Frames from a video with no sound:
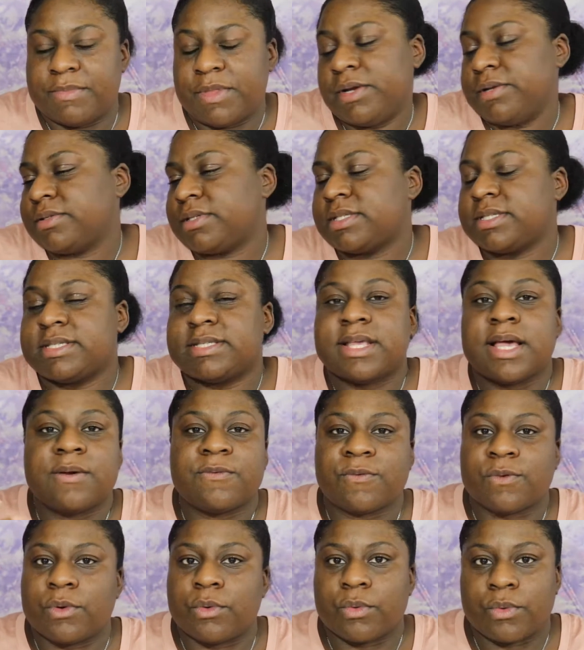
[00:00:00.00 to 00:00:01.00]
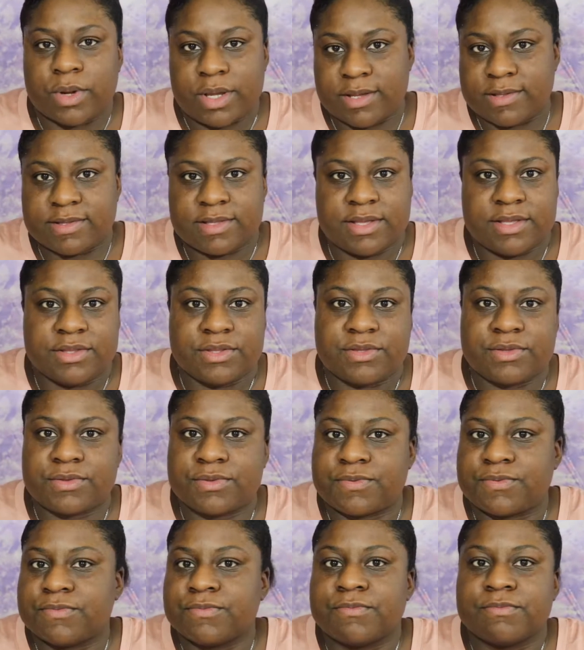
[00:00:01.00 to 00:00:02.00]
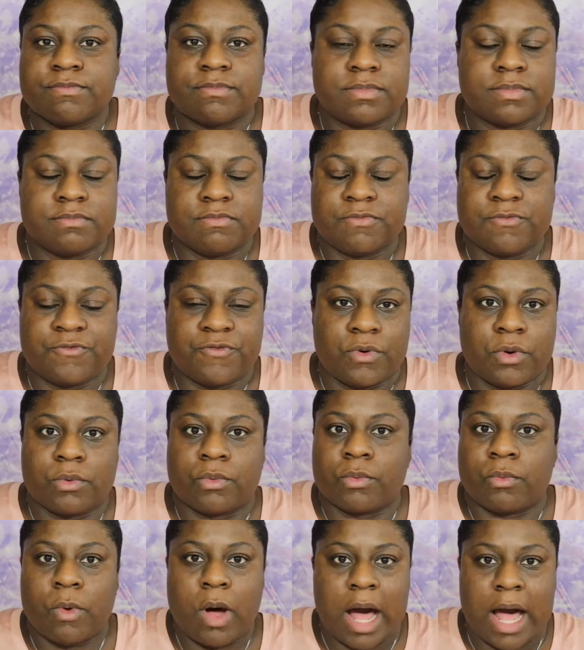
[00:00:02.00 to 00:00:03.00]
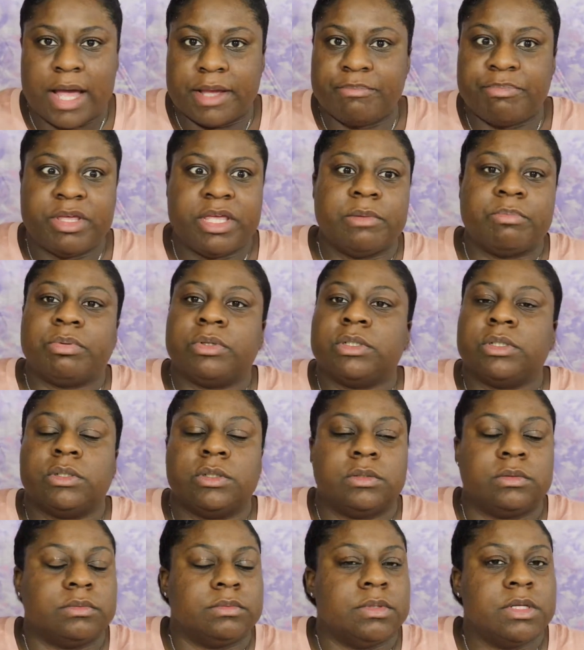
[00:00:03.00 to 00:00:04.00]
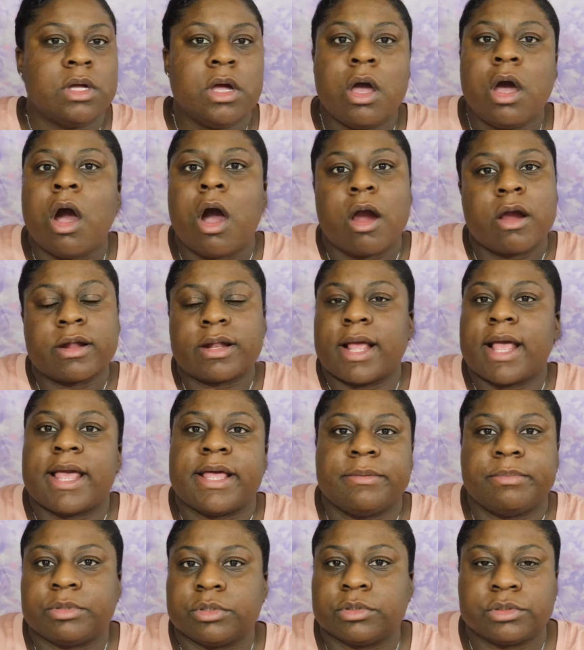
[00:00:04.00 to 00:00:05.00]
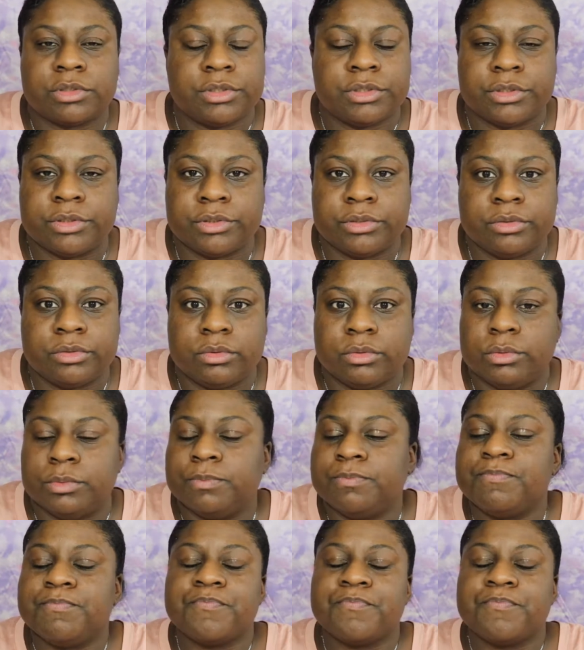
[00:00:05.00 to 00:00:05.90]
There's several reasons for why people aren't able to